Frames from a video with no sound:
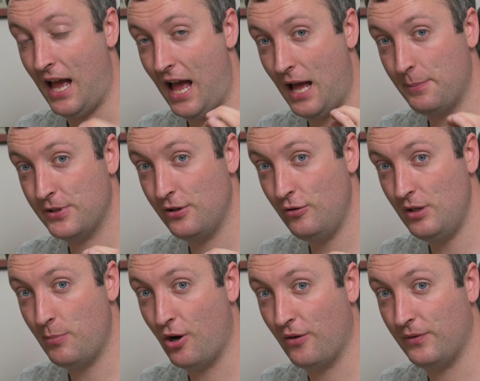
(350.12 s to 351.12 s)
absolutely
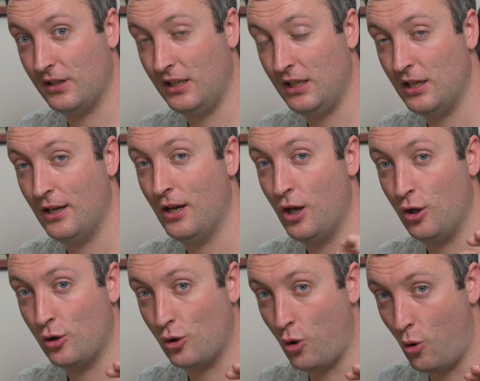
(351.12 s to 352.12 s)
perfectly
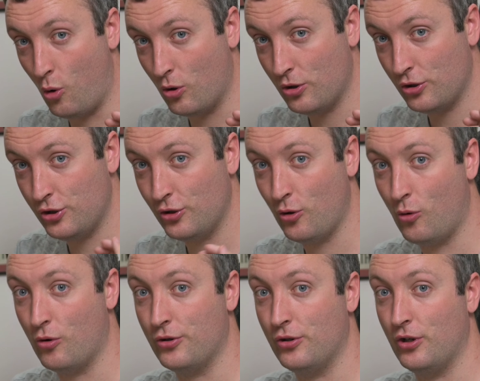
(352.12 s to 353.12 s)
corner to
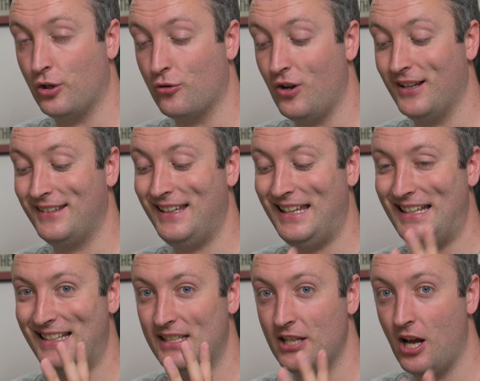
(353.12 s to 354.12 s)
corner across the
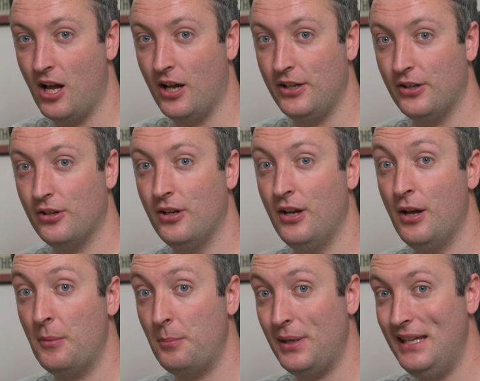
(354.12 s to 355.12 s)
entire
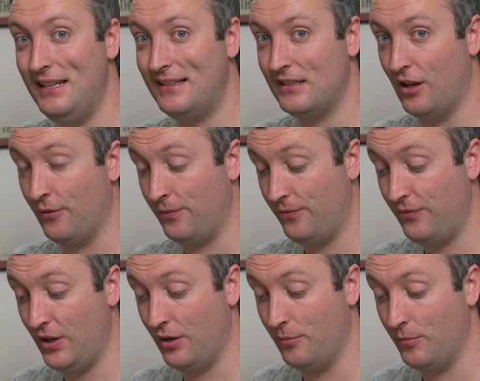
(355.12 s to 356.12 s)
piece of
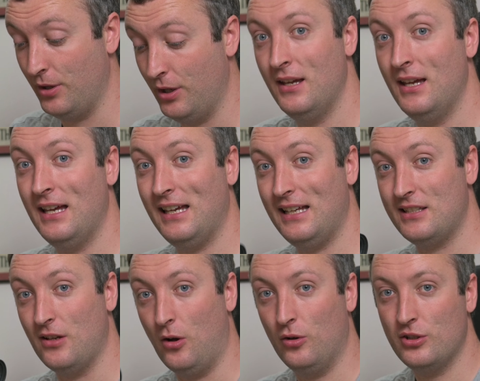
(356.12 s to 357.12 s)
film.
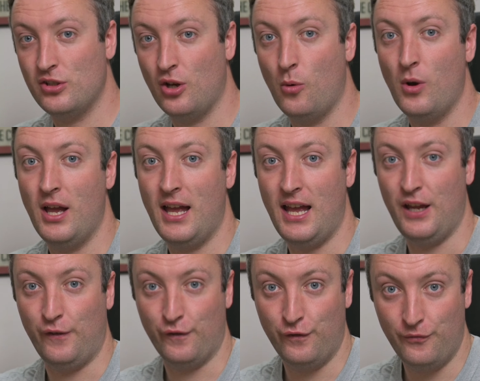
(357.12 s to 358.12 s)
It's also
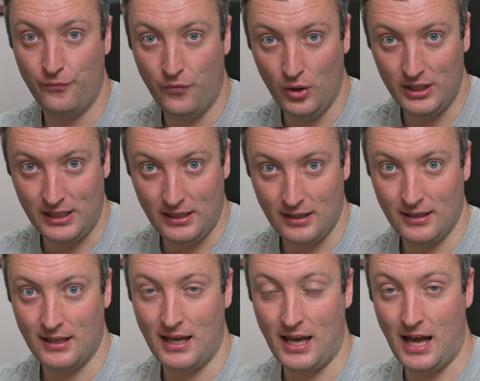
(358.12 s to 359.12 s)
a fully
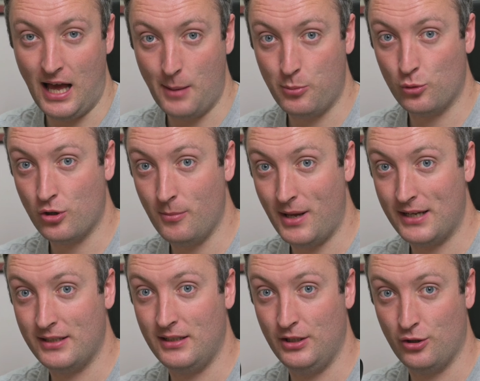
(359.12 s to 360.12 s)

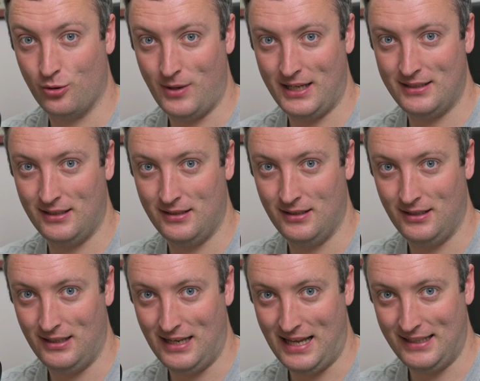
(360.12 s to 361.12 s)
apochromatically corrected
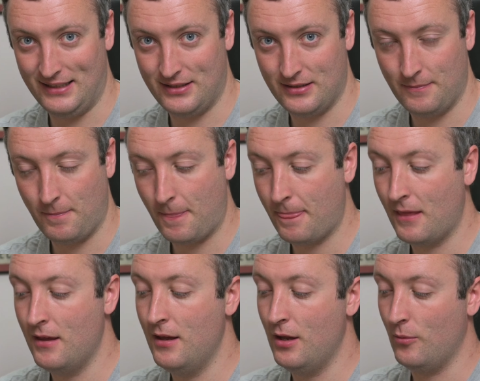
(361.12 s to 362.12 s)
lens.
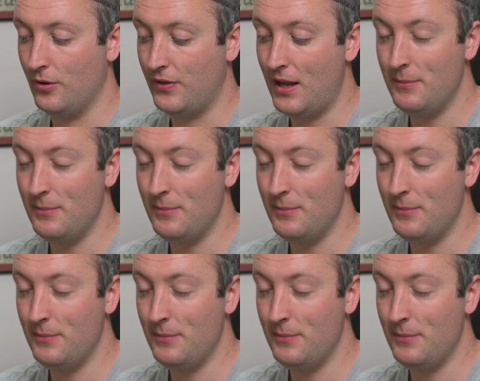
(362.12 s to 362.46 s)
What that